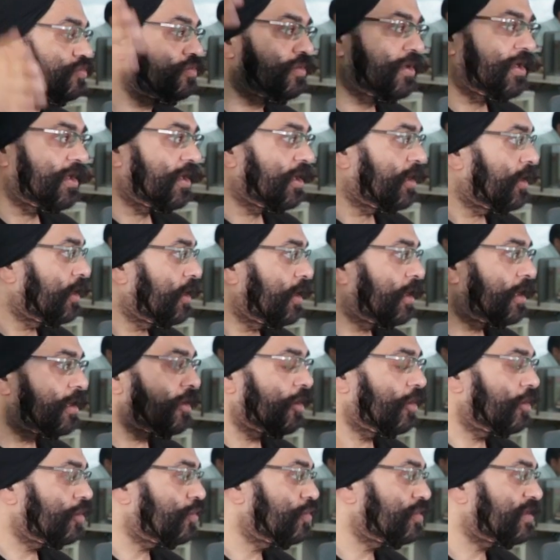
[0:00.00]
to
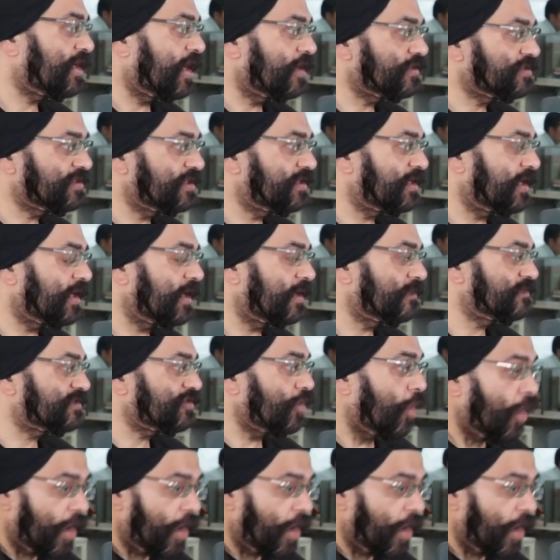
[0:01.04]
2000 dirhams,